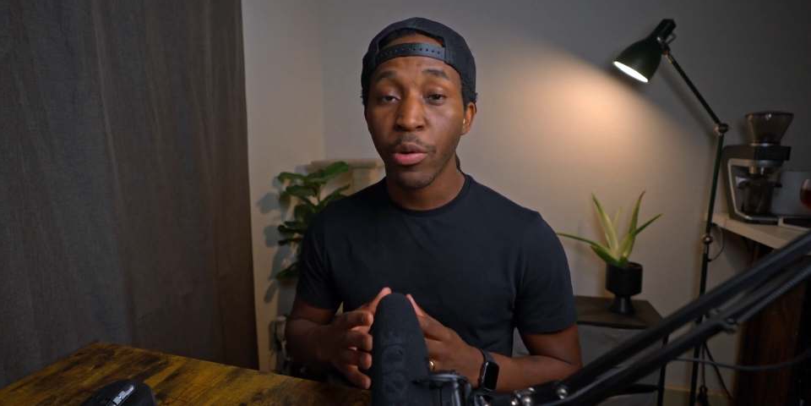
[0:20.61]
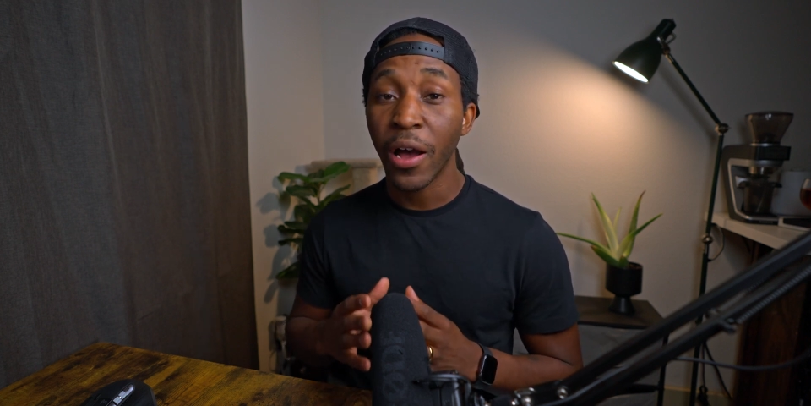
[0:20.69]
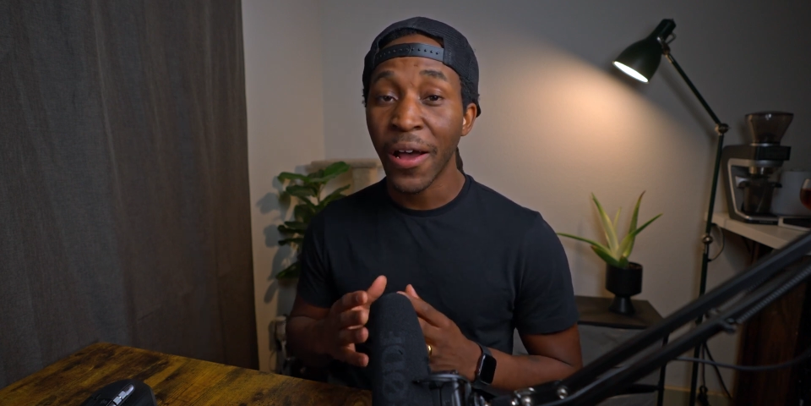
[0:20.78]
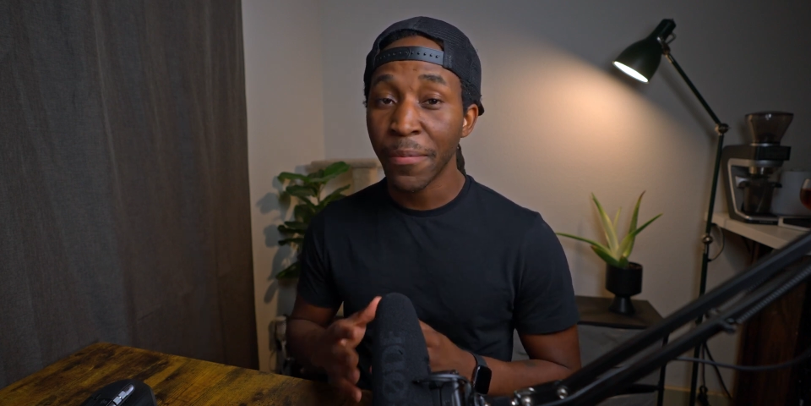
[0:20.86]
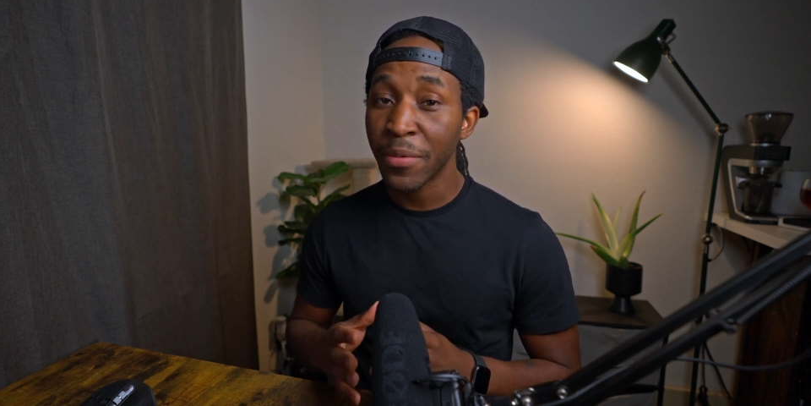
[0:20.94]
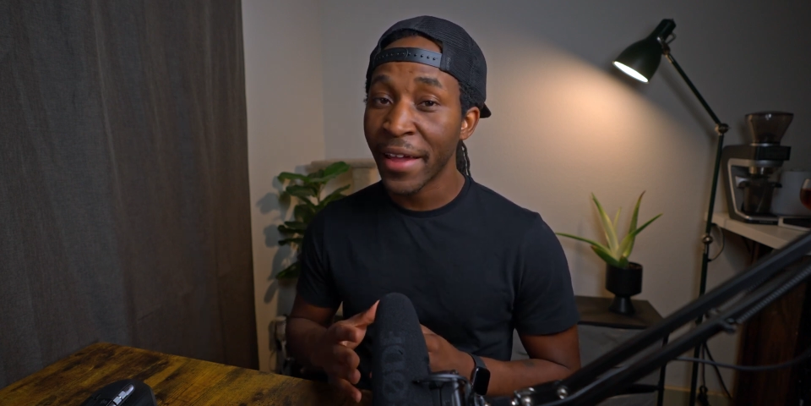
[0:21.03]

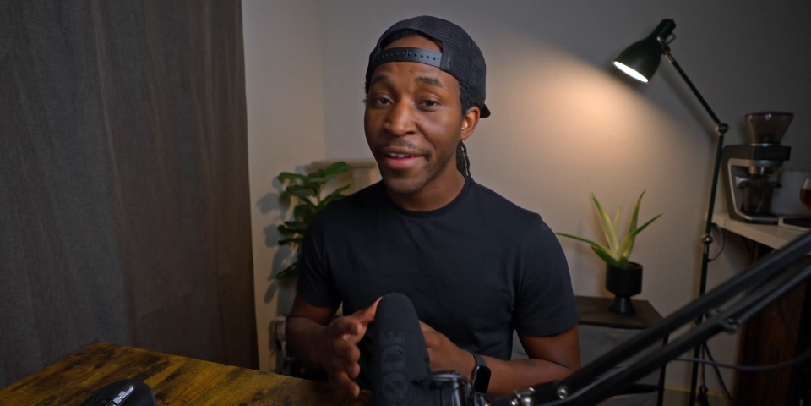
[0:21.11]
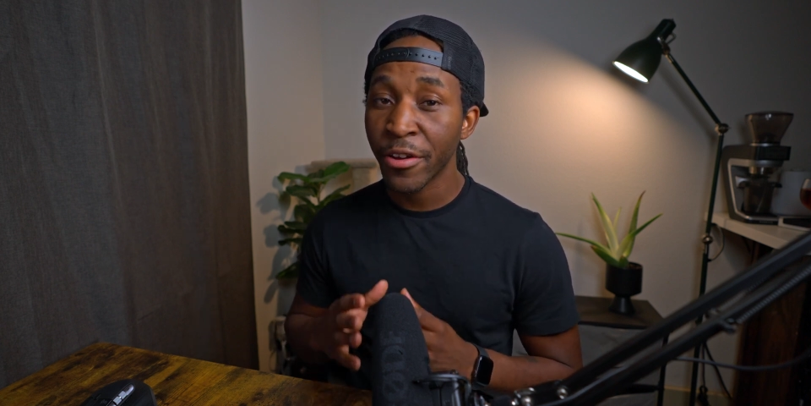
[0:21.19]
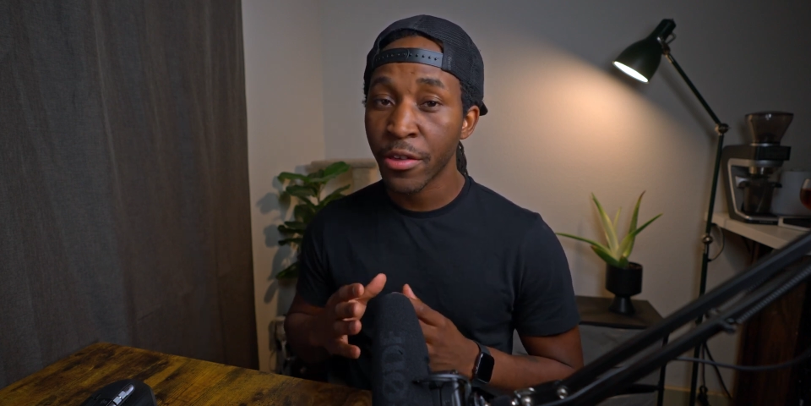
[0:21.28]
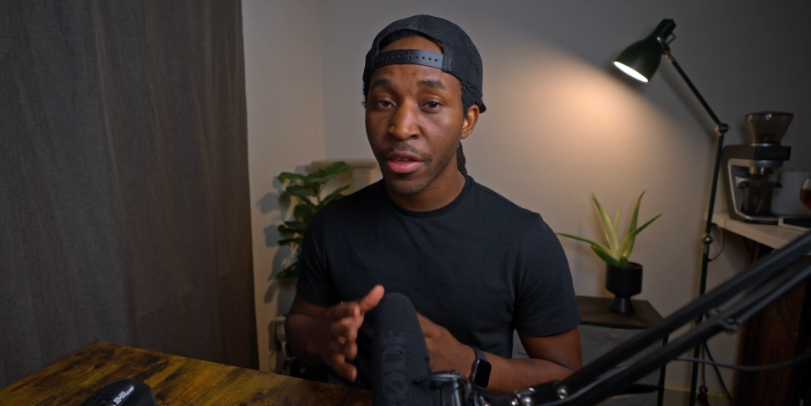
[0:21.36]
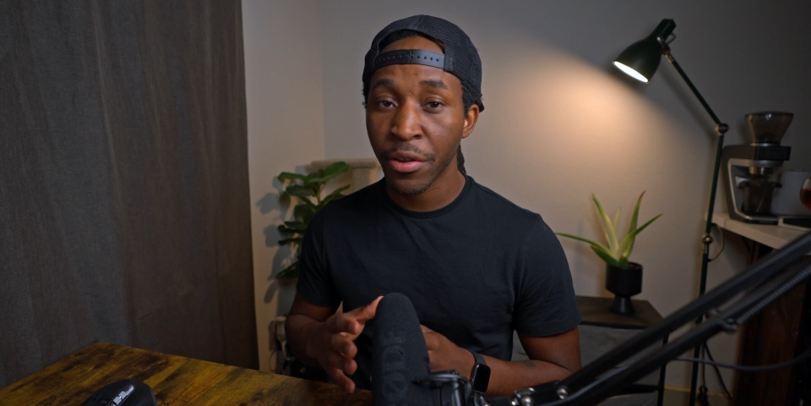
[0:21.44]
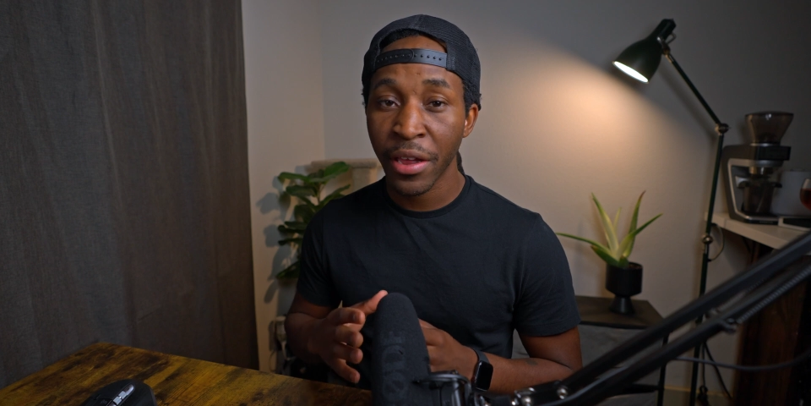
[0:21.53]
update your
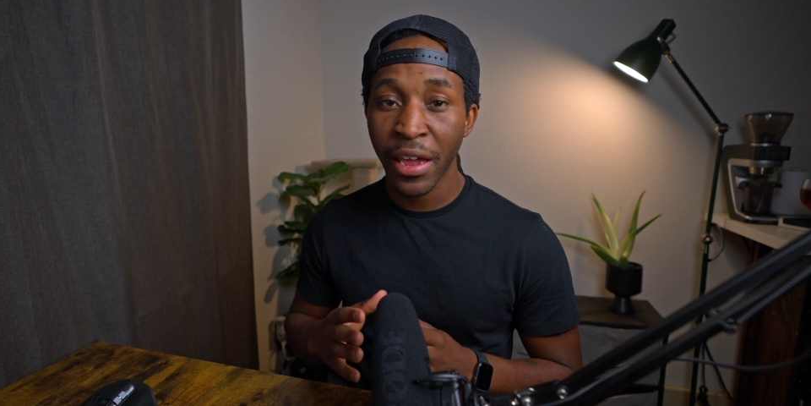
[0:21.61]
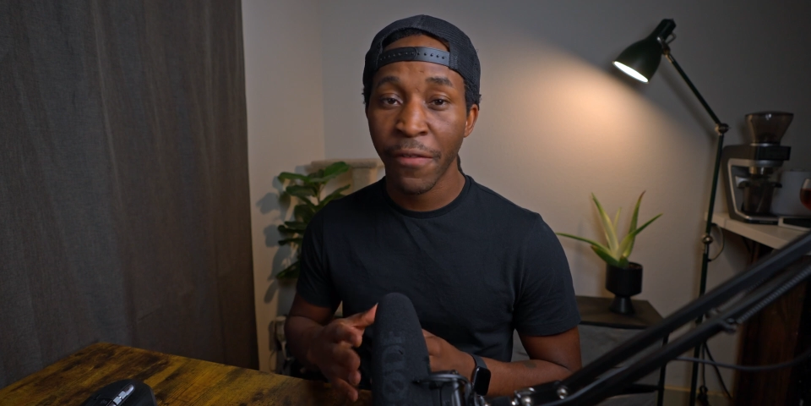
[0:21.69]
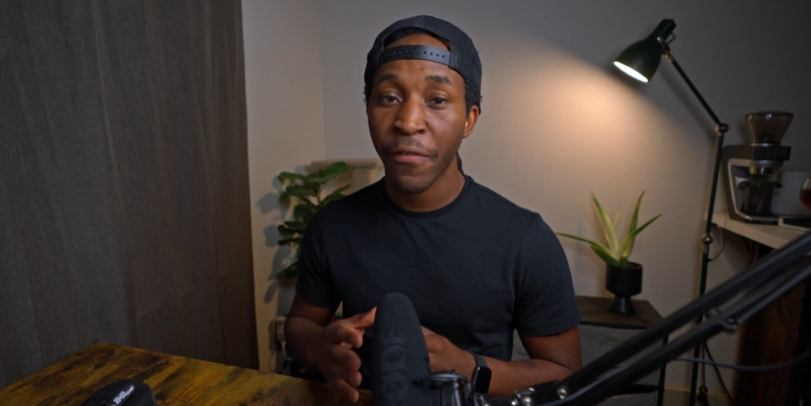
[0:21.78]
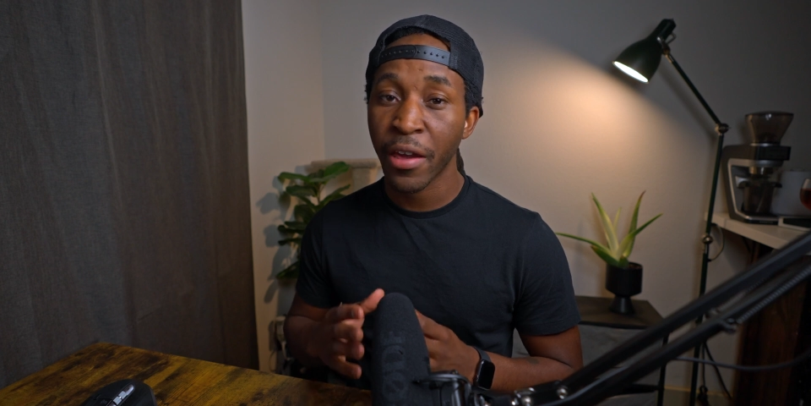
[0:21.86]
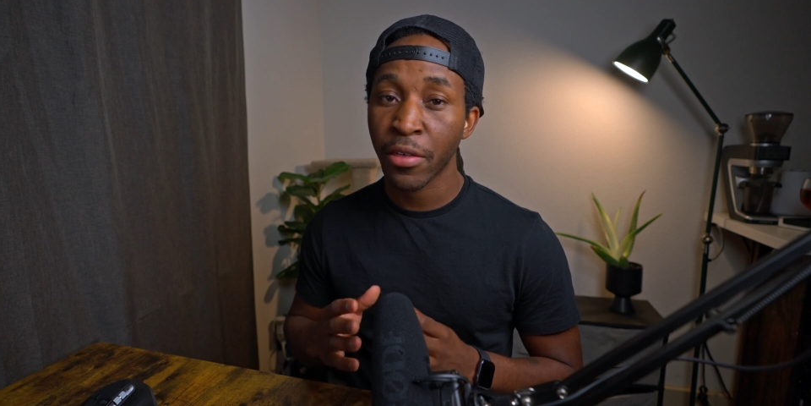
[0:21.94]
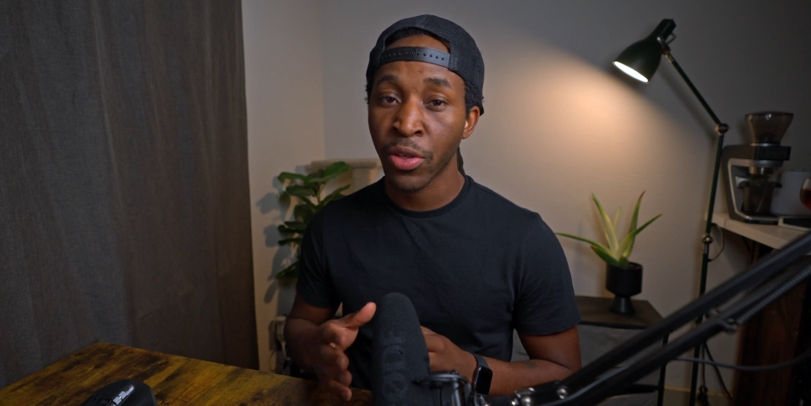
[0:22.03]
Sony
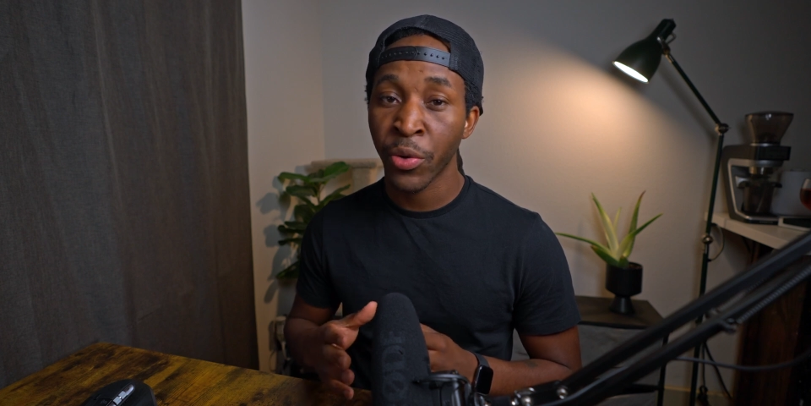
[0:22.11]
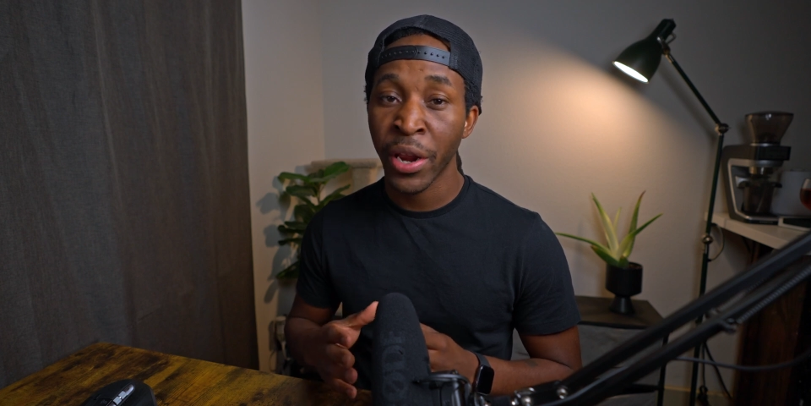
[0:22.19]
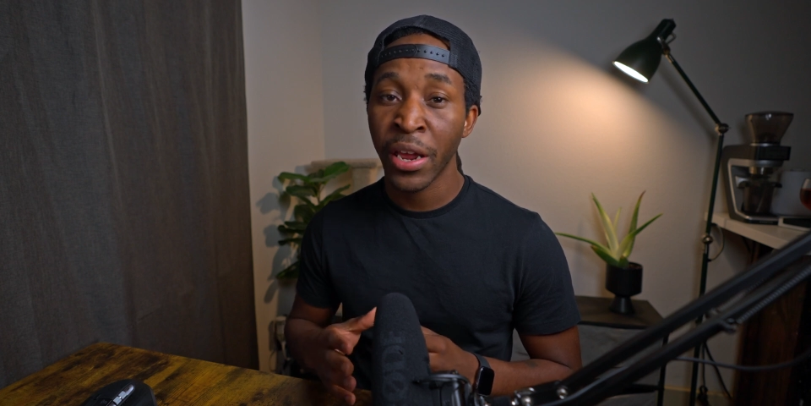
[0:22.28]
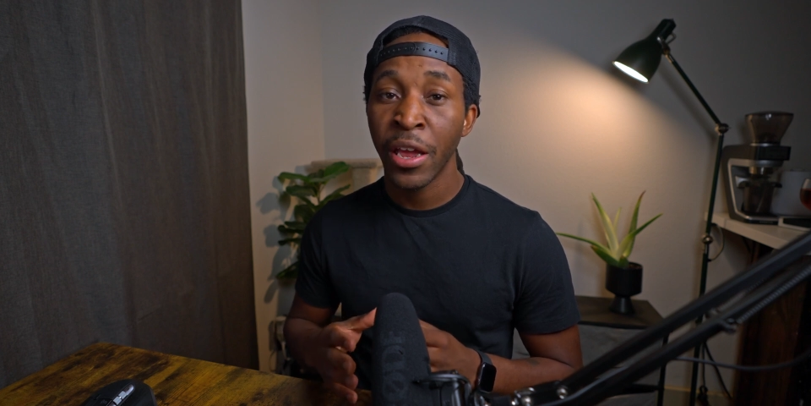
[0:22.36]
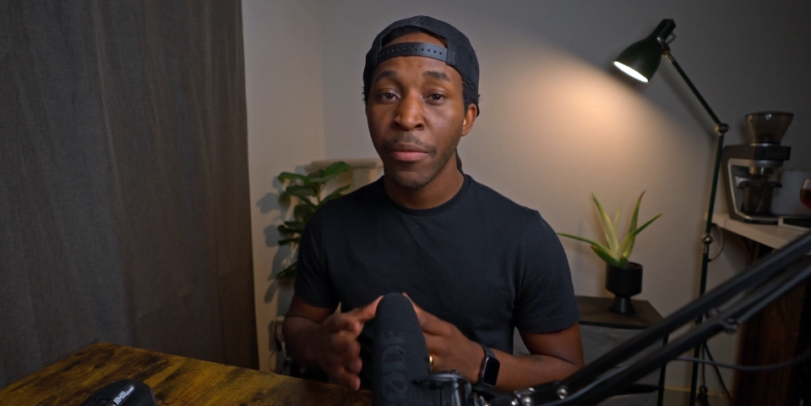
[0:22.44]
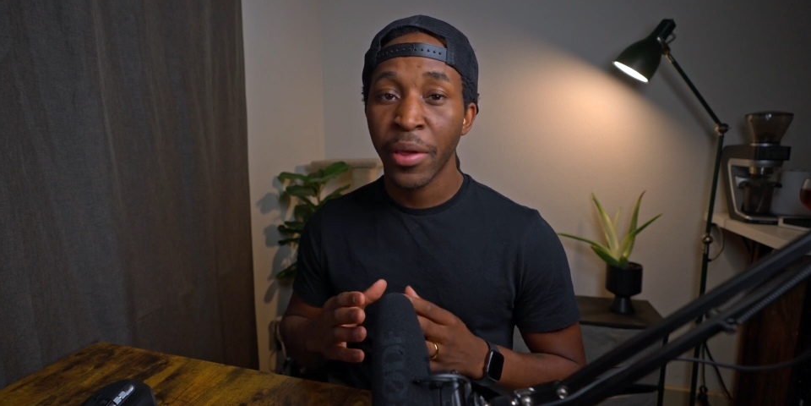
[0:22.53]
FX3